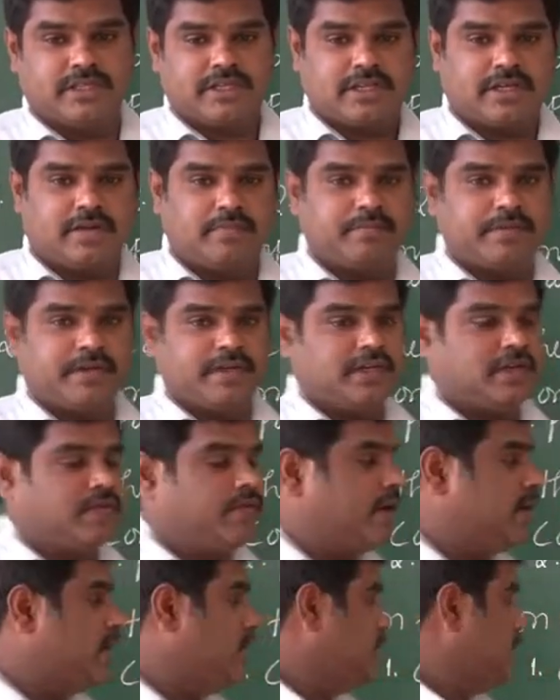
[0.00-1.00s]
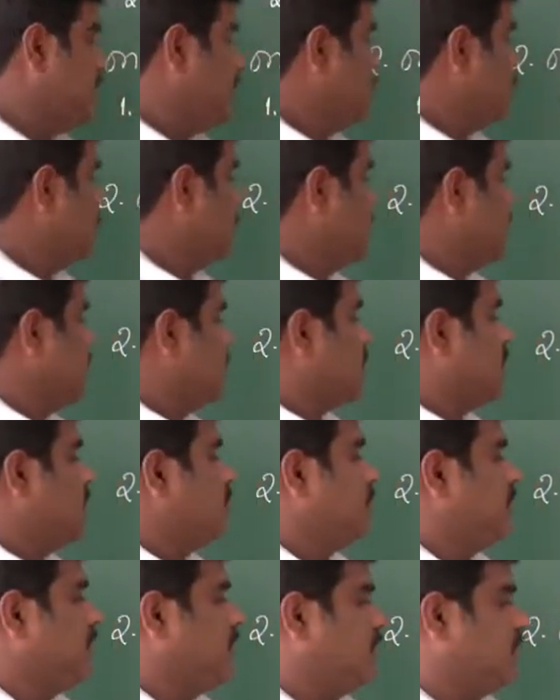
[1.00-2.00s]
company divided into three:
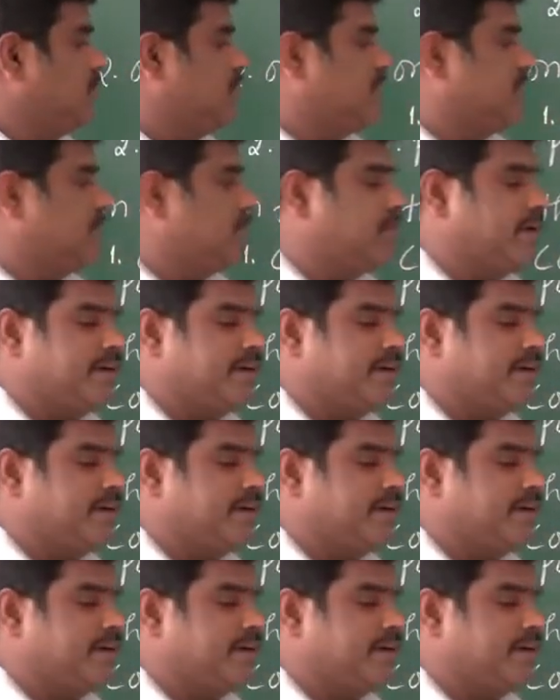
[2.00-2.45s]
company limited